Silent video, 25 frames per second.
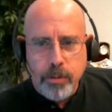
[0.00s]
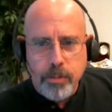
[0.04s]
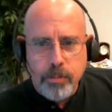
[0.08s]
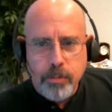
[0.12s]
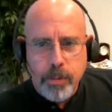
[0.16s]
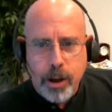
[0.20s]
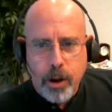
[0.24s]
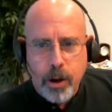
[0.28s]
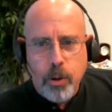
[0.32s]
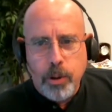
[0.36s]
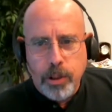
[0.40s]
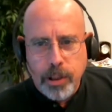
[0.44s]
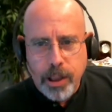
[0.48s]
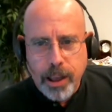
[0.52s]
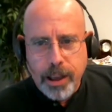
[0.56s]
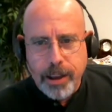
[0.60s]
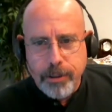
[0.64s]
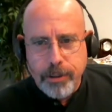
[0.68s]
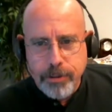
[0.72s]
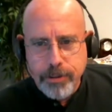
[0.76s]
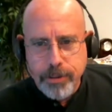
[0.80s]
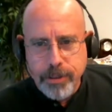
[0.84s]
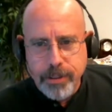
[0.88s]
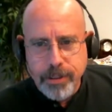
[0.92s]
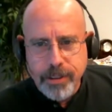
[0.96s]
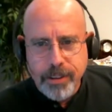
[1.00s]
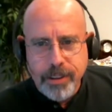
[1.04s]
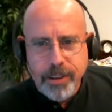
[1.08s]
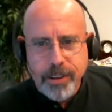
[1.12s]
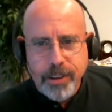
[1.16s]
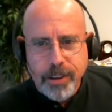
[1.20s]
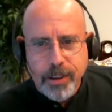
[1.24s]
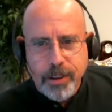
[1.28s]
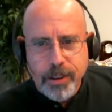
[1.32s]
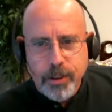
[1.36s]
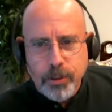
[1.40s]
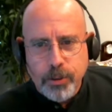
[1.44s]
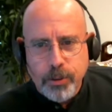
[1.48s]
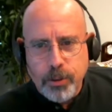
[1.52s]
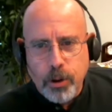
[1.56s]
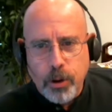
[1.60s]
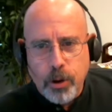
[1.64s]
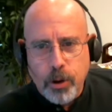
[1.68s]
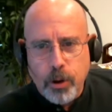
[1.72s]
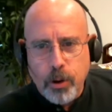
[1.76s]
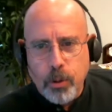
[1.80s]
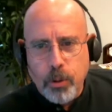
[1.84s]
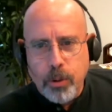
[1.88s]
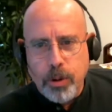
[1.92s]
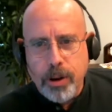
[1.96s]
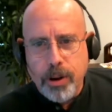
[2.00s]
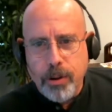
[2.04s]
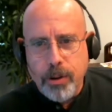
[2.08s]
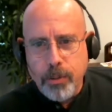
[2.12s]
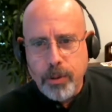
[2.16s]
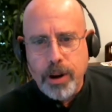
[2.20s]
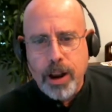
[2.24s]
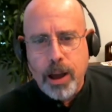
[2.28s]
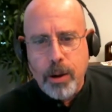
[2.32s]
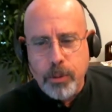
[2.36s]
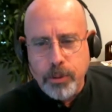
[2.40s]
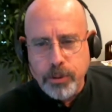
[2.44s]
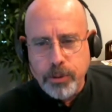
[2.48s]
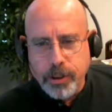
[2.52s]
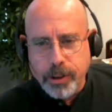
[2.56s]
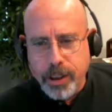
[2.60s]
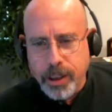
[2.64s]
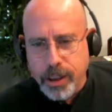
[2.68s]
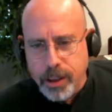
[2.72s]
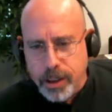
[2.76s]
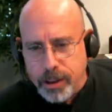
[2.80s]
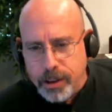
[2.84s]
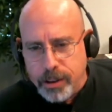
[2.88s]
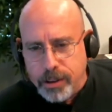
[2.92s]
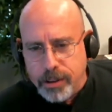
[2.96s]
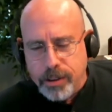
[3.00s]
my whole life. So when I was a kid,